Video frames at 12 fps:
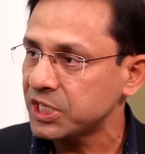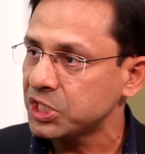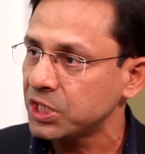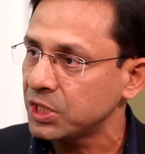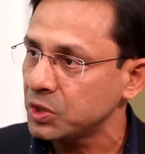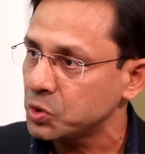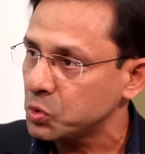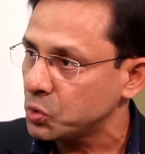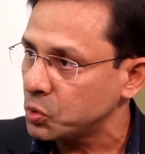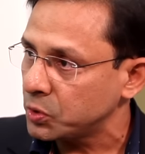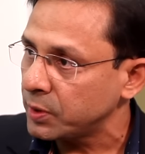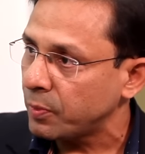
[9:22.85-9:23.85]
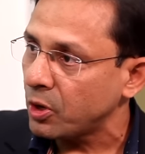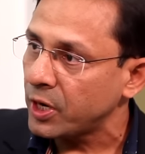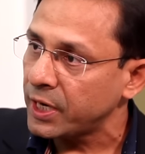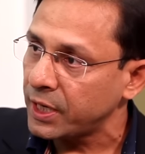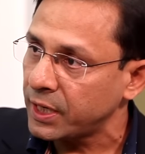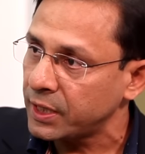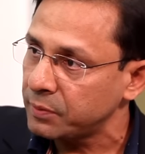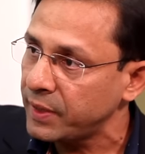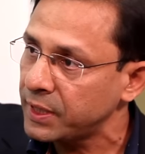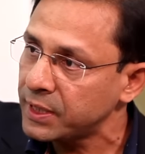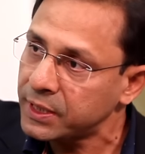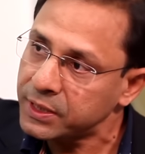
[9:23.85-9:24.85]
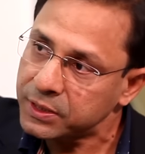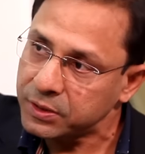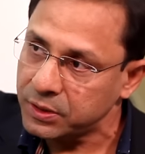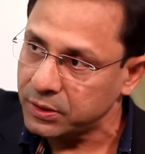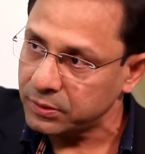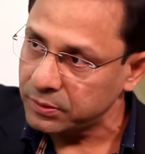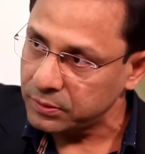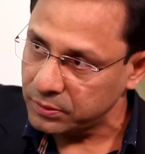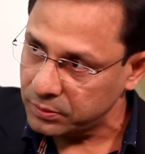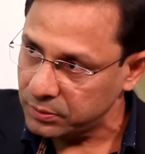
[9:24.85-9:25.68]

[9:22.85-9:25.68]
to testing to deploying and maintenance uh,